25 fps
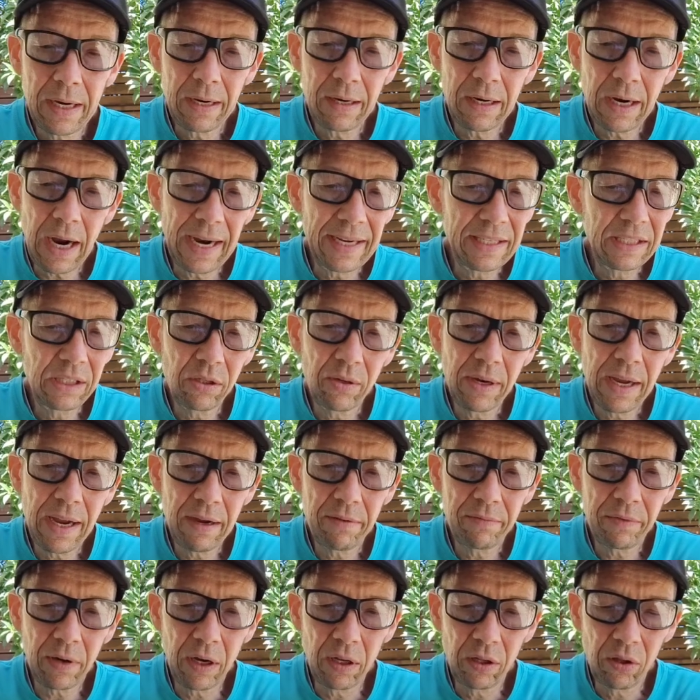I still have
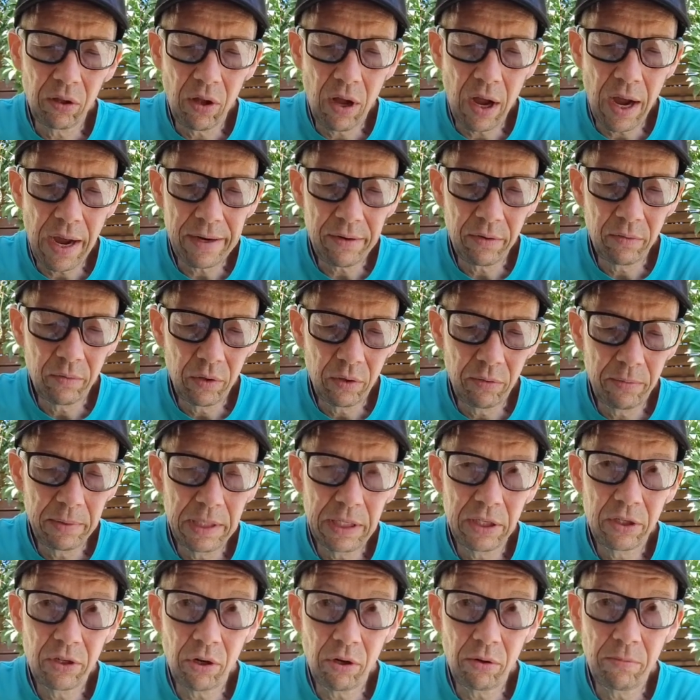a lot of room in the
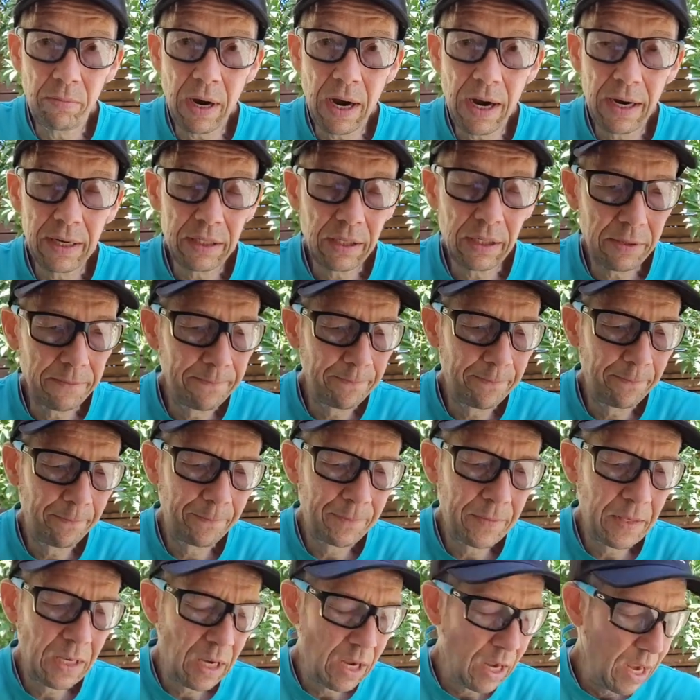toe box,
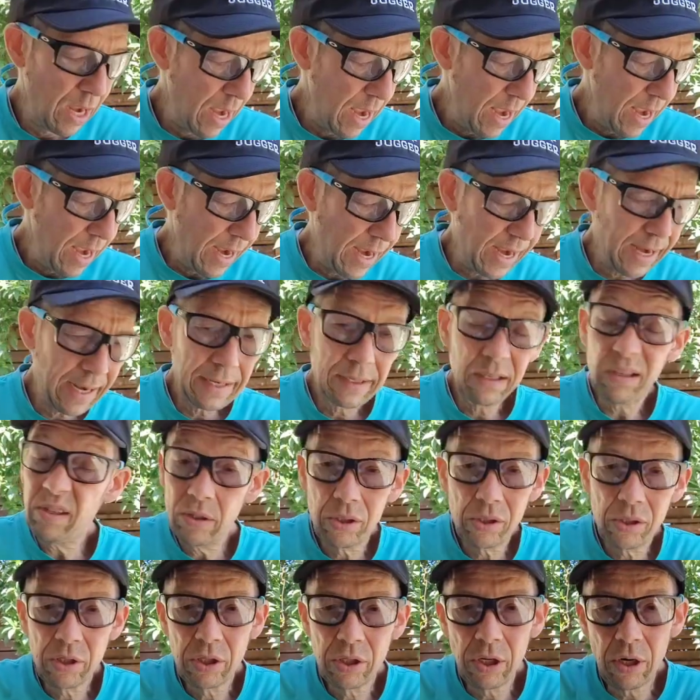and
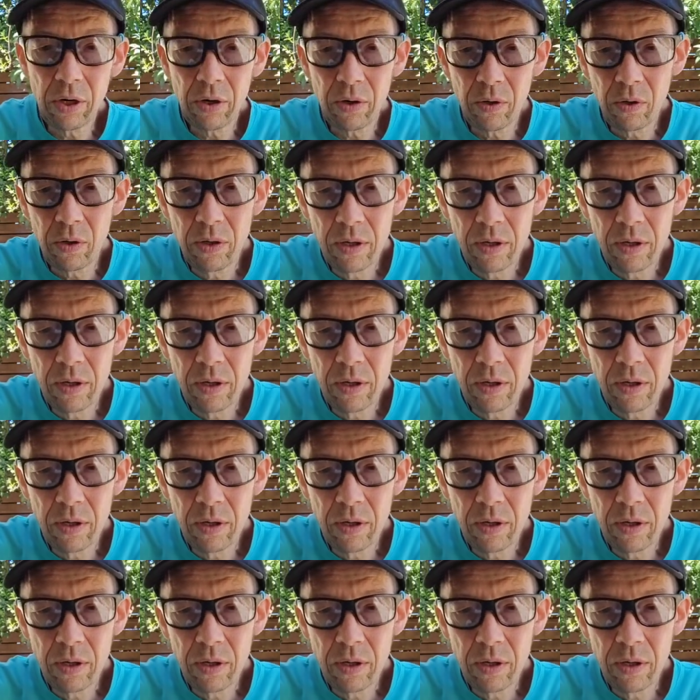so